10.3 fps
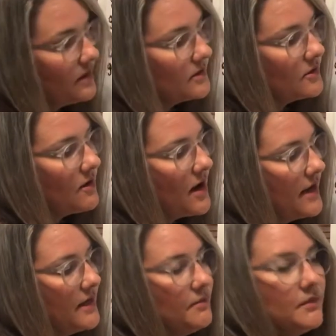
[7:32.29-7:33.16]
So I
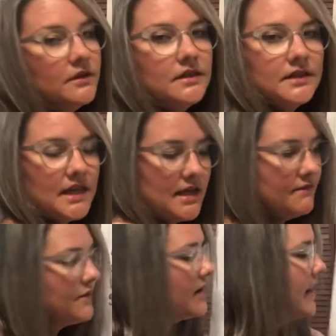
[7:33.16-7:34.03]
am looking
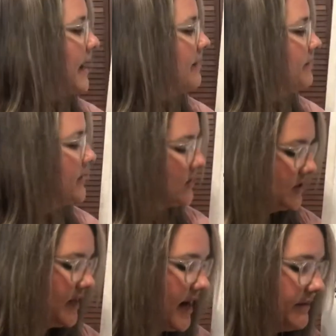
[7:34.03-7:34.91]
for how much
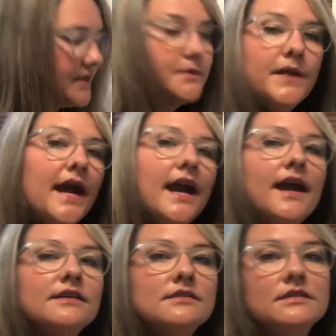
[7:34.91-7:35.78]
time has
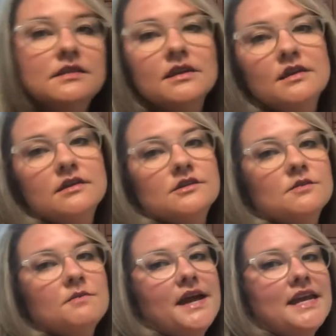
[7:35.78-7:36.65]
passed. So
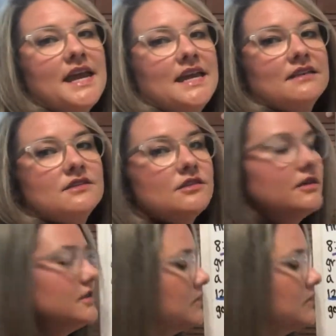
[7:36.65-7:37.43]
my answer is